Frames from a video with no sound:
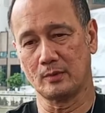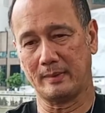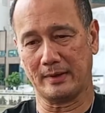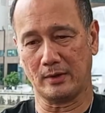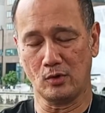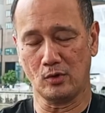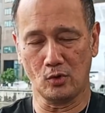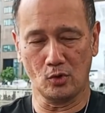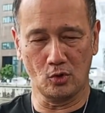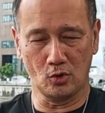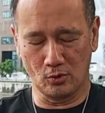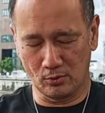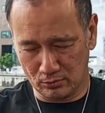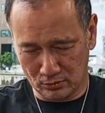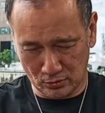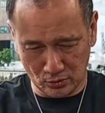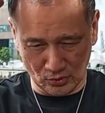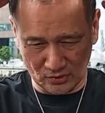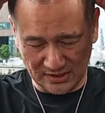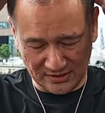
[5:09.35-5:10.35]
back home,
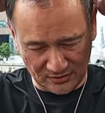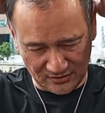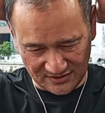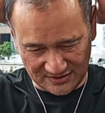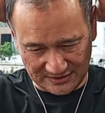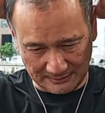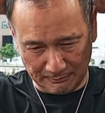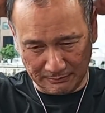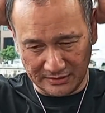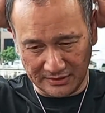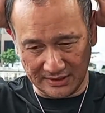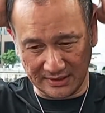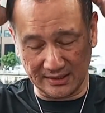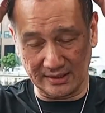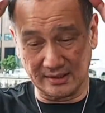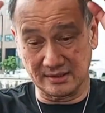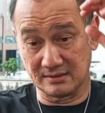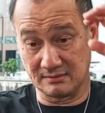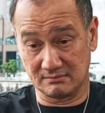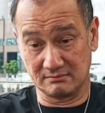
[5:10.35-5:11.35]
you take your supper, and
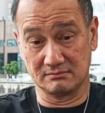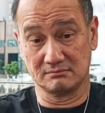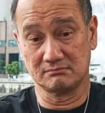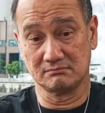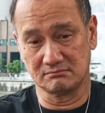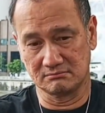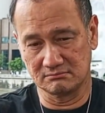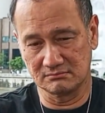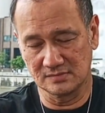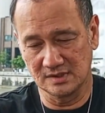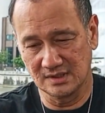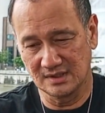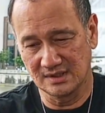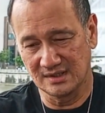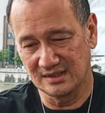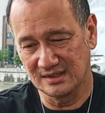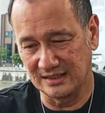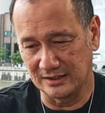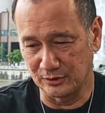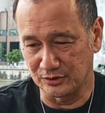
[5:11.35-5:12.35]
then
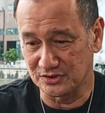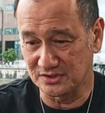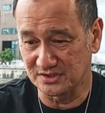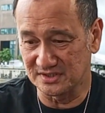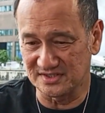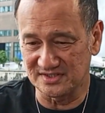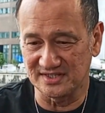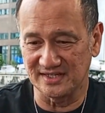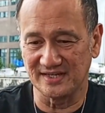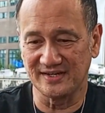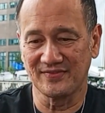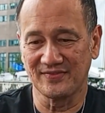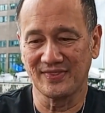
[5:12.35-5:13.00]
Lao Shi is there.